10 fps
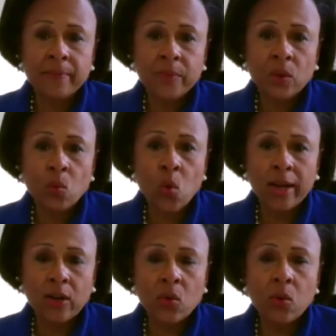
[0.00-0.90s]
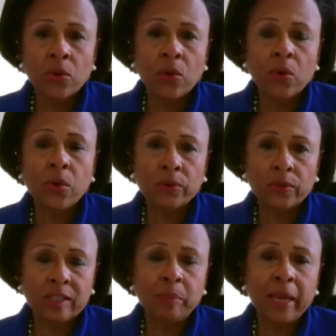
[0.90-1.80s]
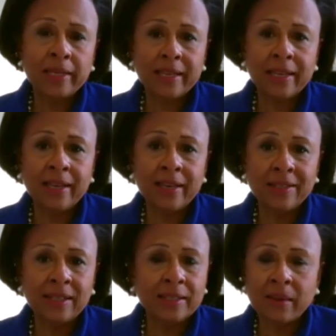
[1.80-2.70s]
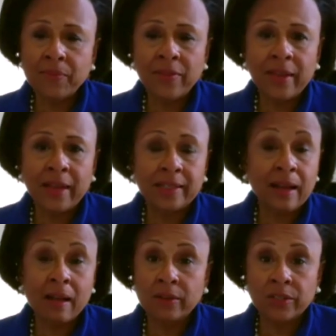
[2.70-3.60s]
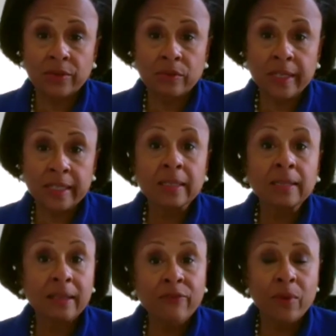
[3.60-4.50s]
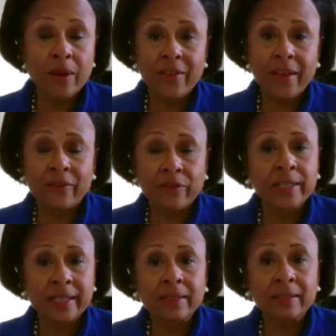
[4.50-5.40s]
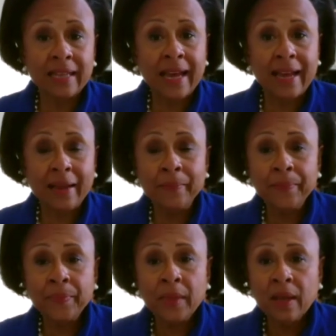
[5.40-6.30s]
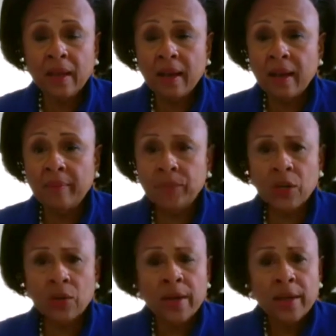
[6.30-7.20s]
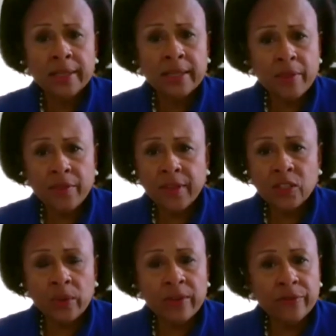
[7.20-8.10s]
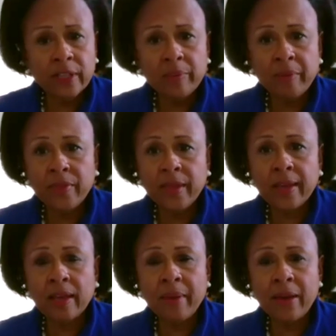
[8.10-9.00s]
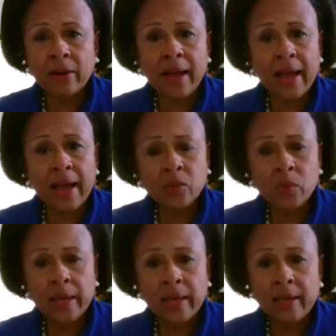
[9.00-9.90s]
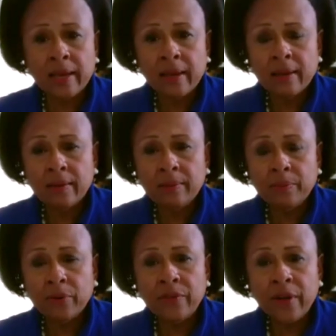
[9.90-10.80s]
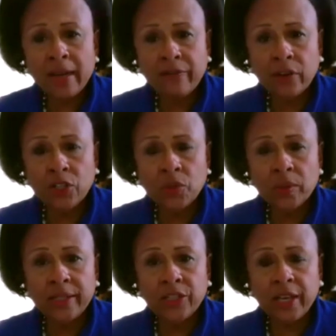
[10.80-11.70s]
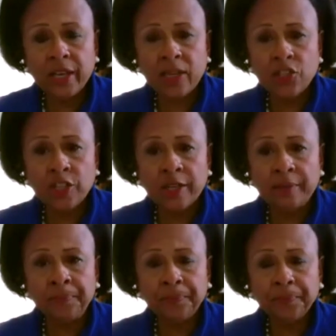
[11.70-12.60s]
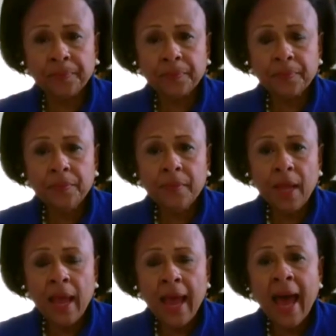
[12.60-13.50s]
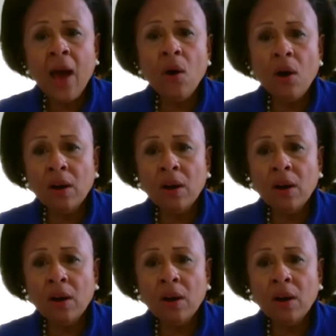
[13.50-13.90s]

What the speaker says: what quote unquote space is. It's something that Scholars at Risk live with every single day. So some of the things we've really been thinking about are, as we provide a virtual education, how are